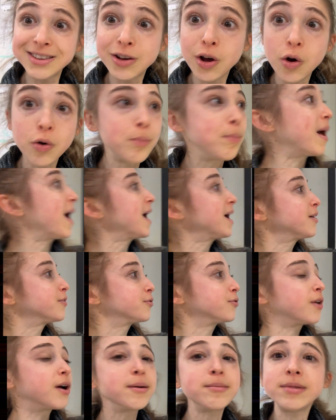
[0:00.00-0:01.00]
go back
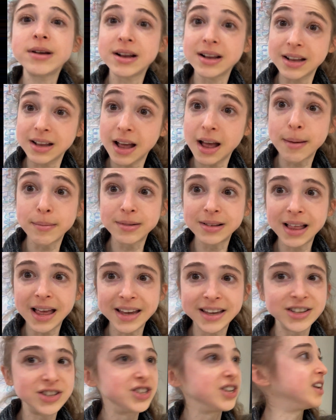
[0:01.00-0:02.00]
from um,
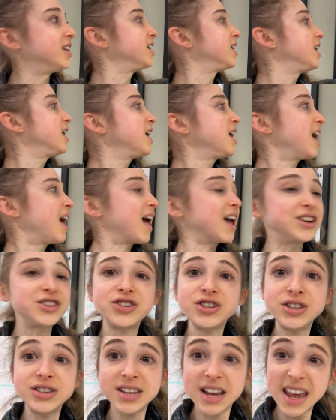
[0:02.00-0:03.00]
glycogen,
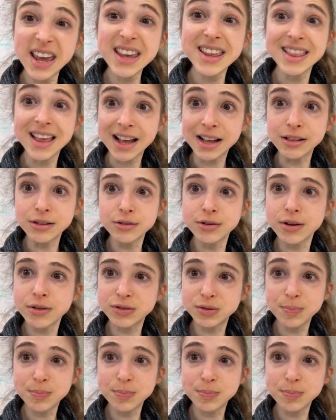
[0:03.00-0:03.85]
actually take that glucose